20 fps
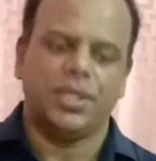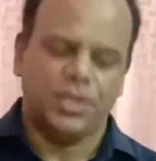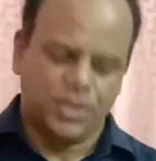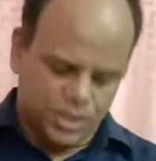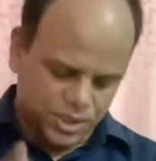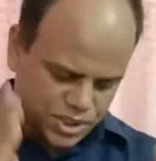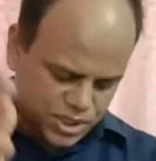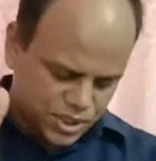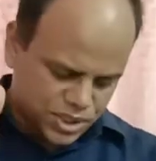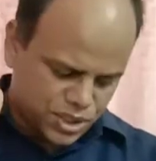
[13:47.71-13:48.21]

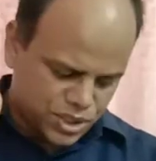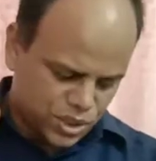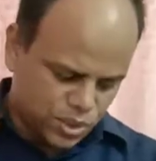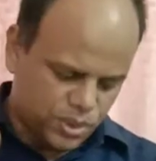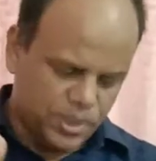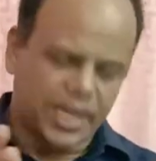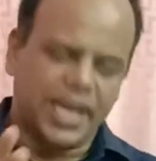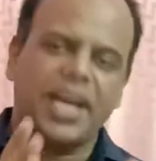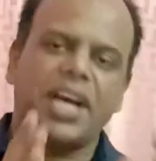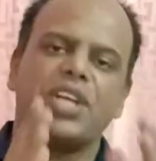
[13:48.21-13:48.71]
This is
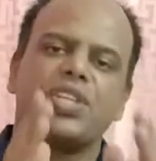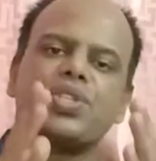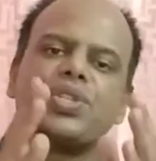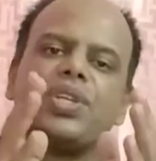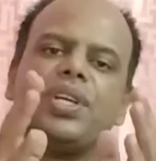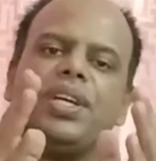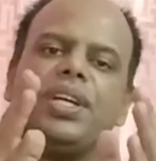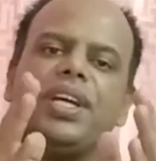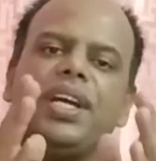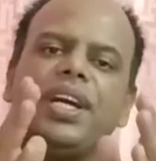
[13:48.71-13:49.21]
known
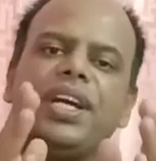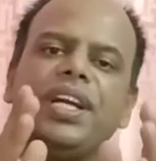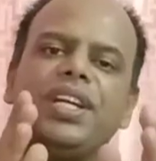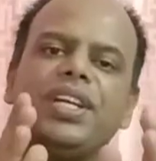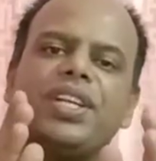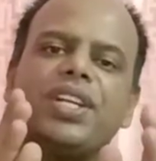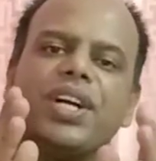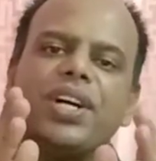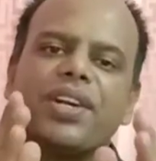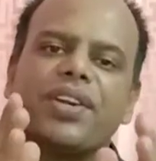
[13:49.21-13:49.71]
as
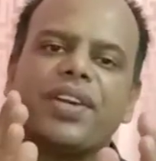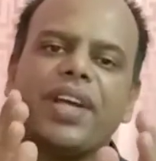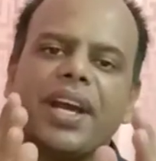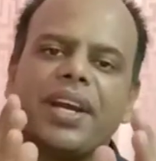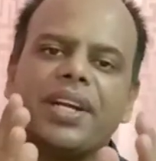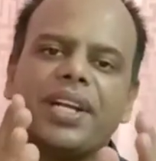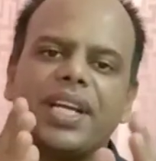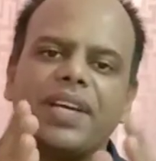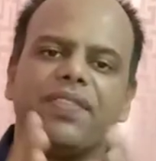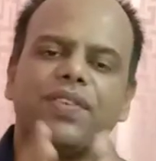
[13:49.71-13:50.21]

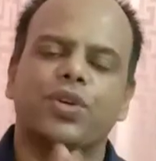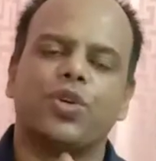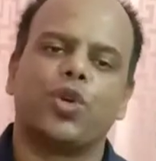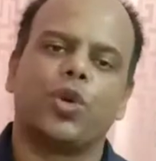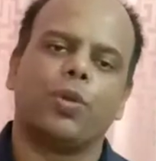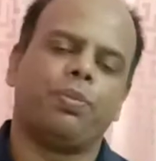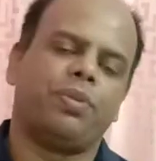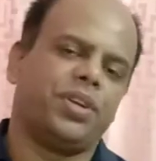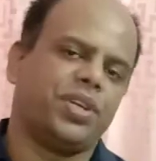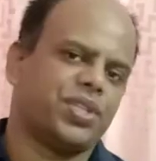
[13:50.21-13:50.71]
interactive
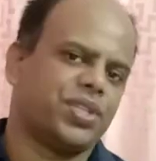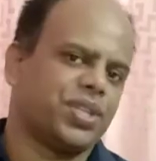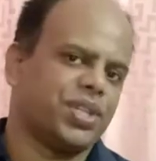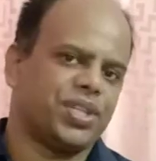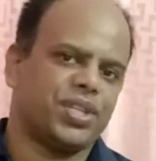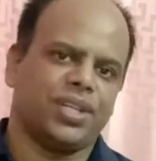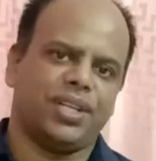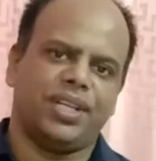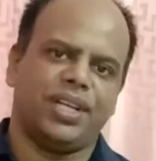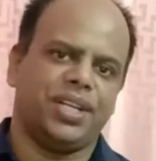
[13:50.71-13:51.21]
group
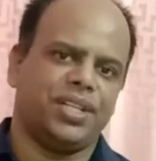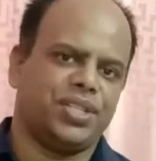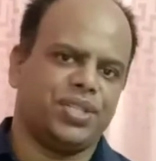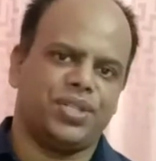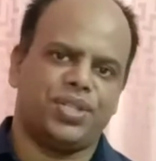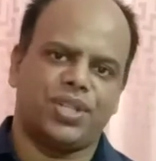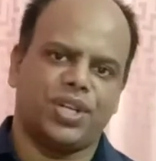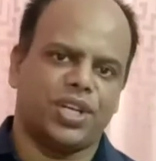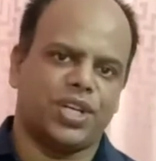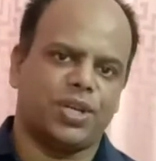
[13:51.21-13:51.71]
discussion, ladies
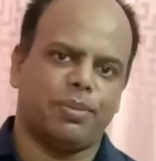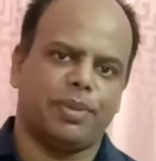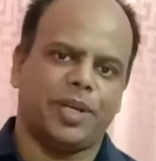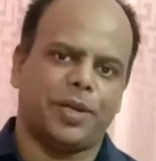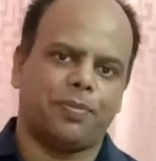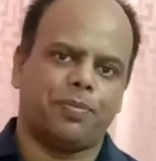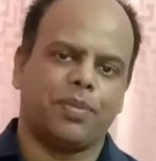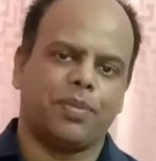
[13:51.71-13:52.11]
and gentlemen.